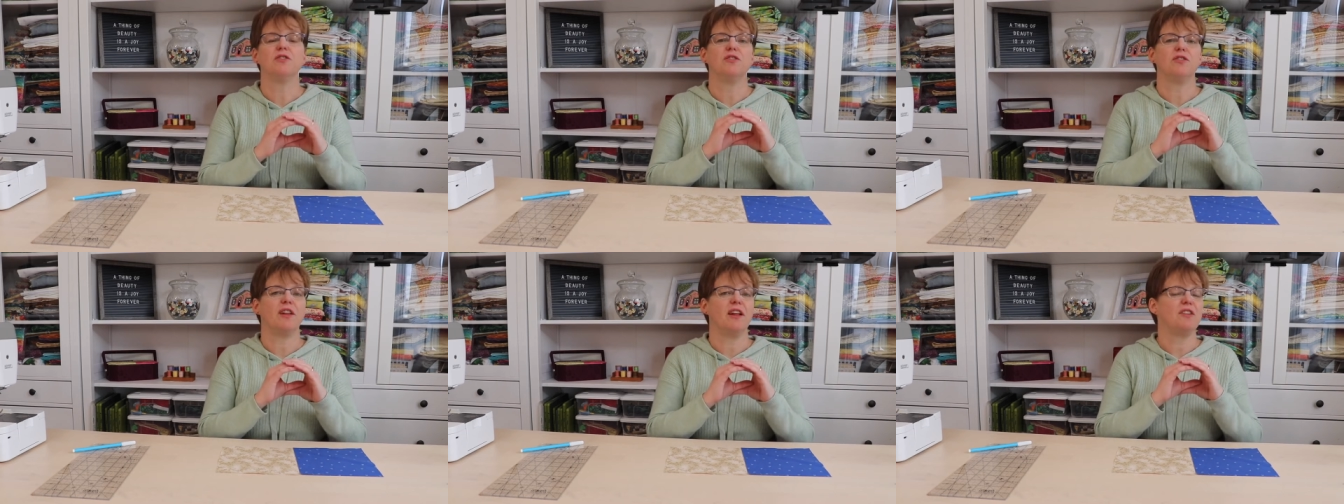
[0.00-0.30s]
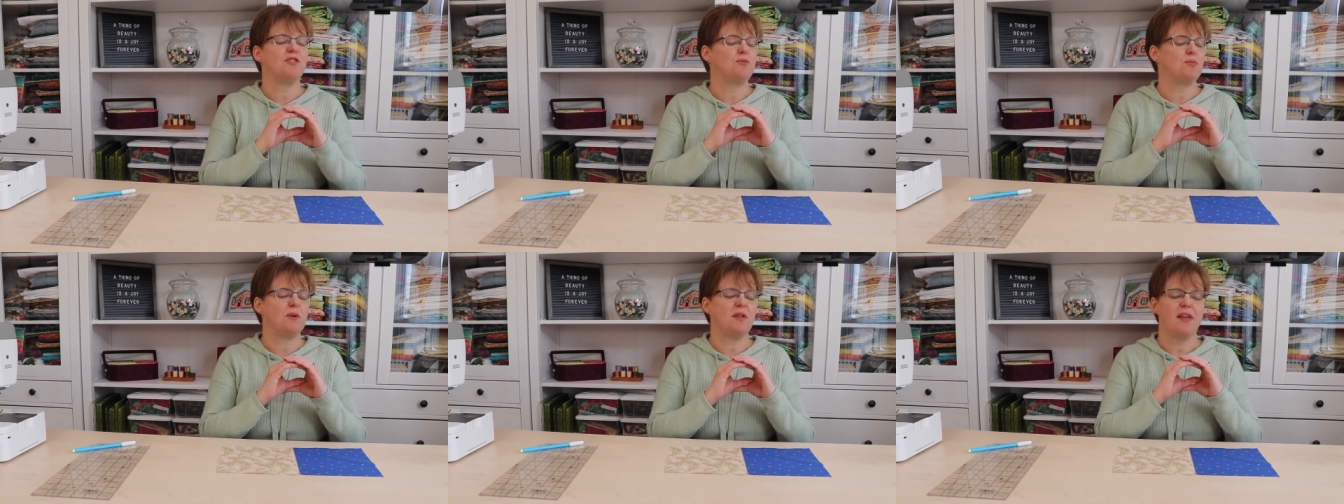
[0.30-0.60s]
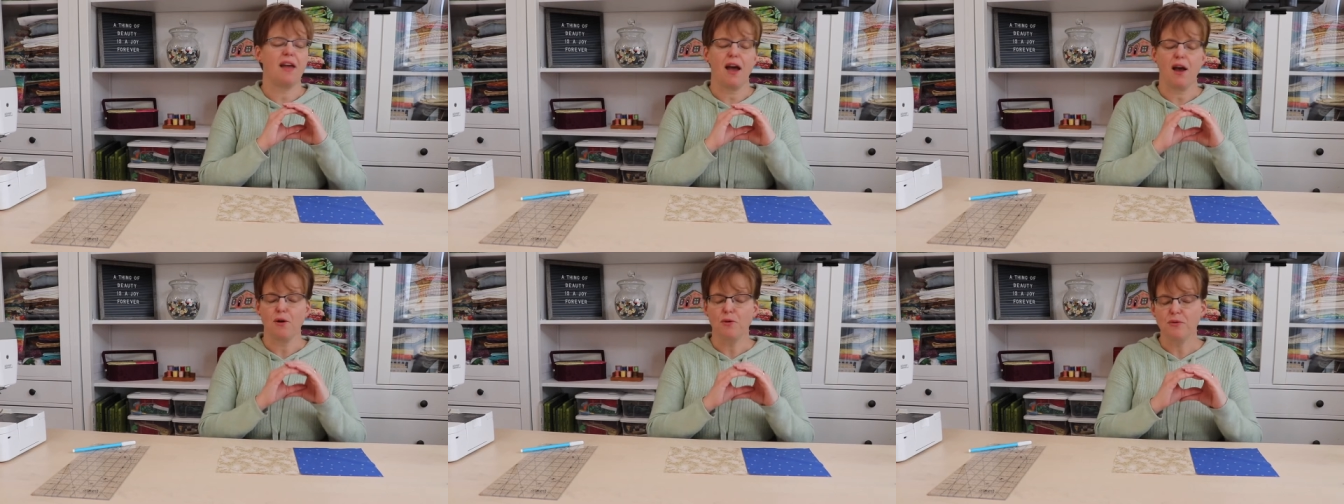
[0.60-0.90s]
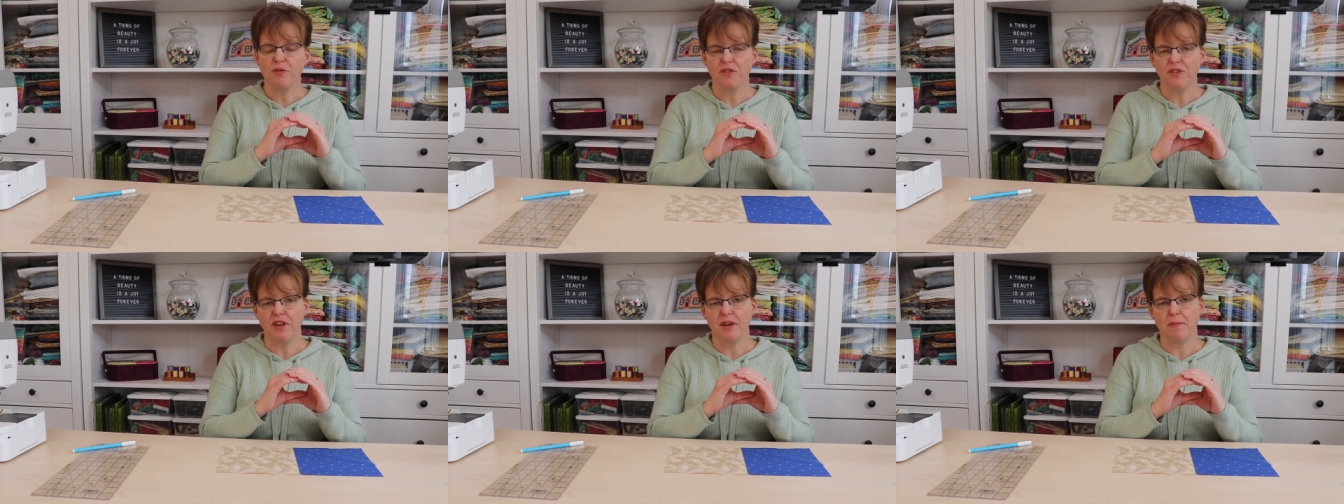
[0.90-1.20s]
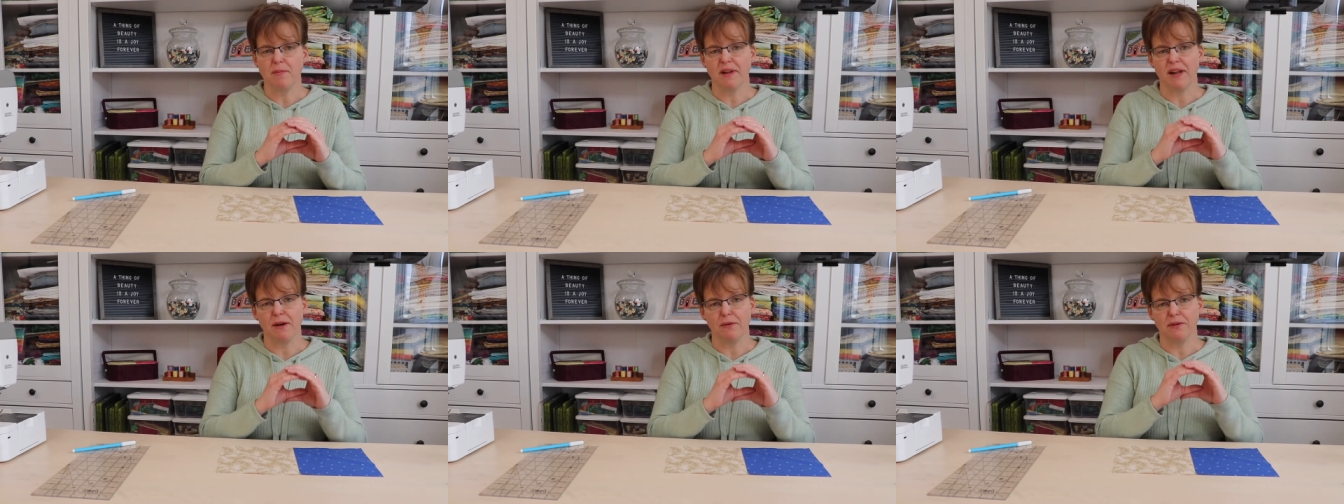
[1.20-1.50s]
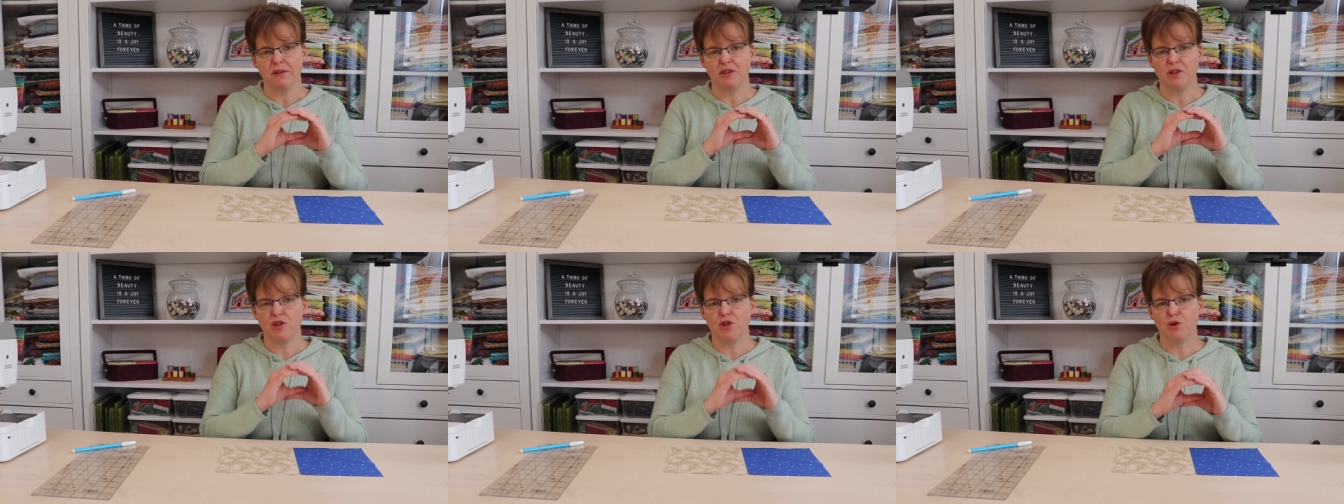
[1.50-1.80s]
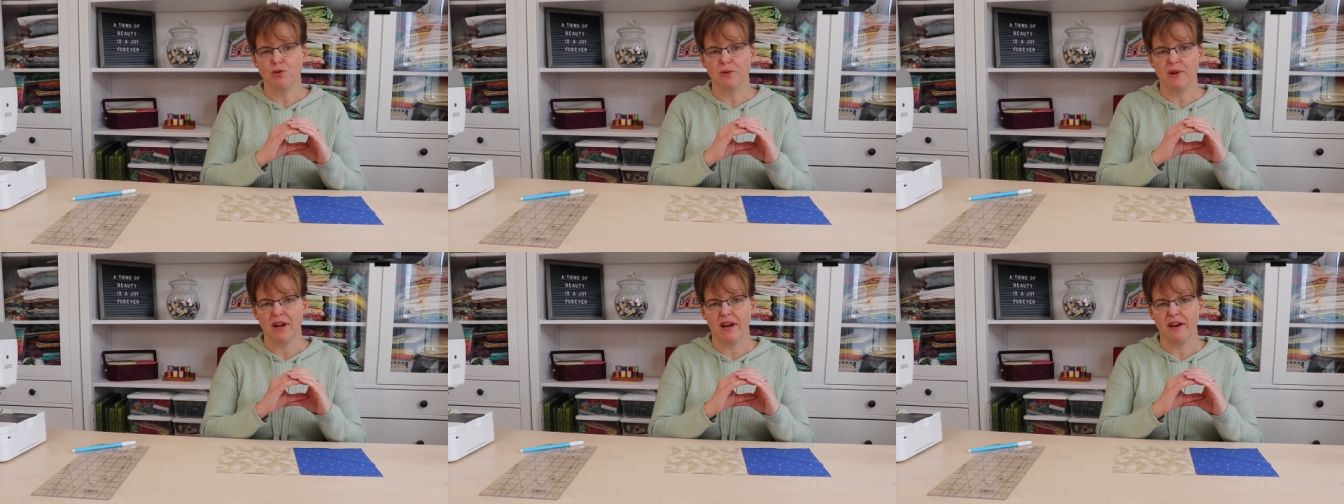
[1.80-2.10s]
So that's without seam allowance,
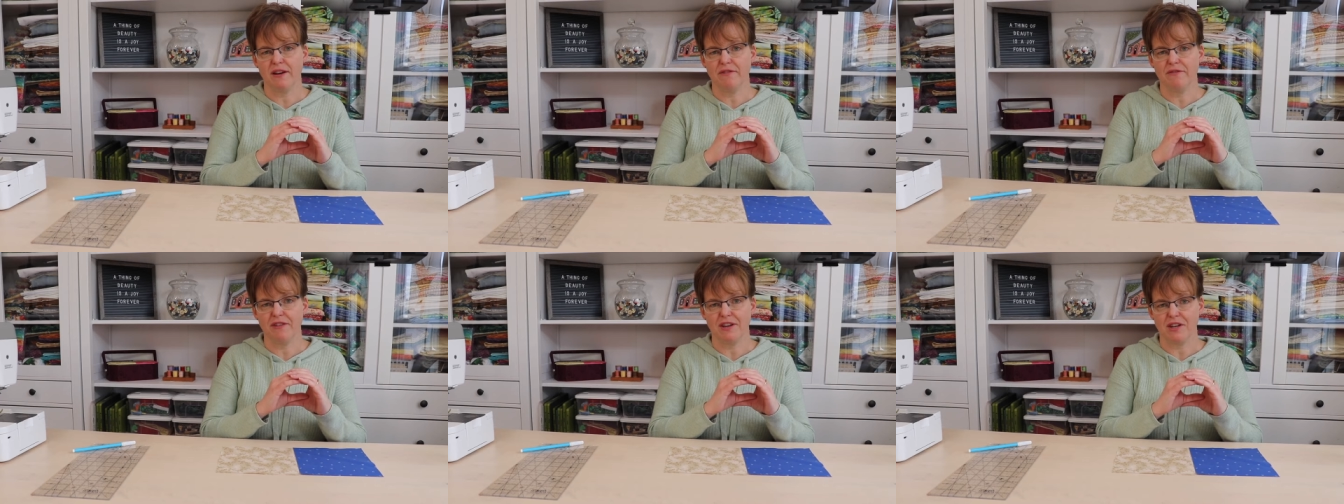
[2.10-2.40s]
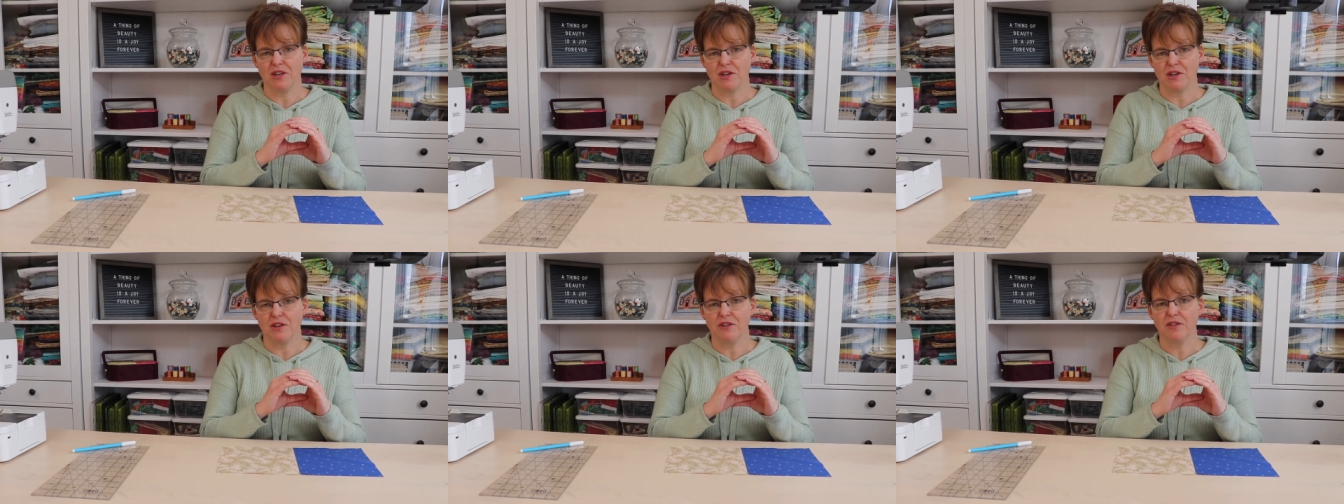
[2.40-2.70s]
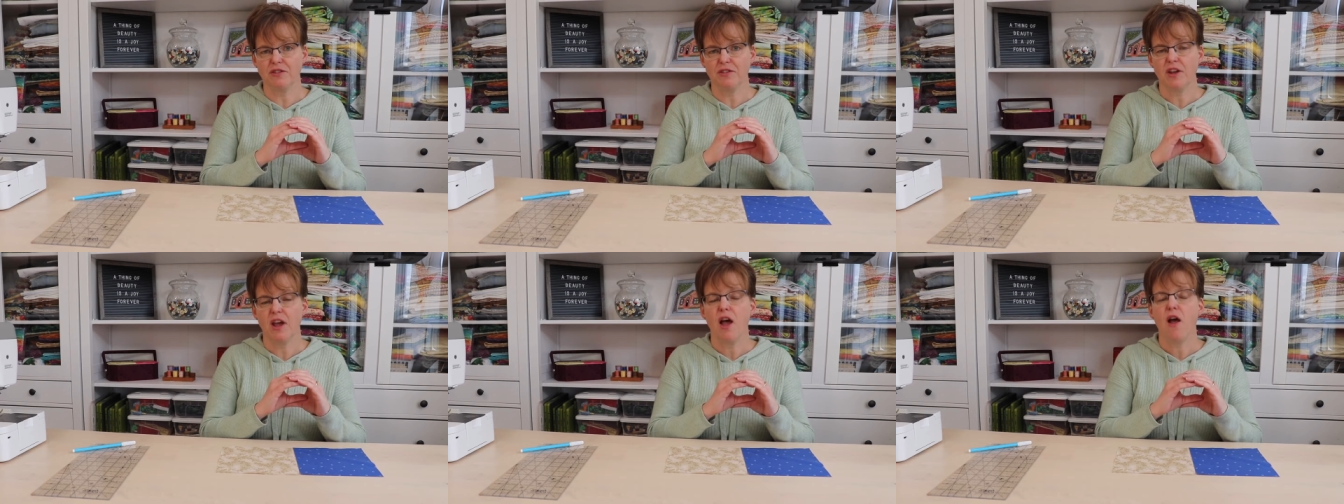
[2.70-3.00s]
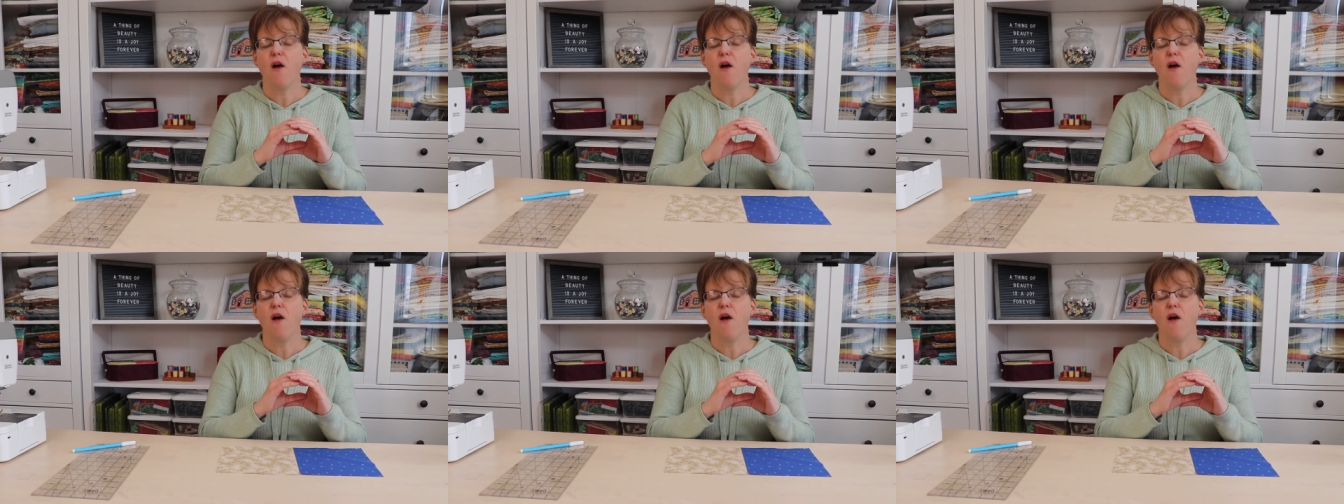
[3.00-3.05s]
two and a half inches.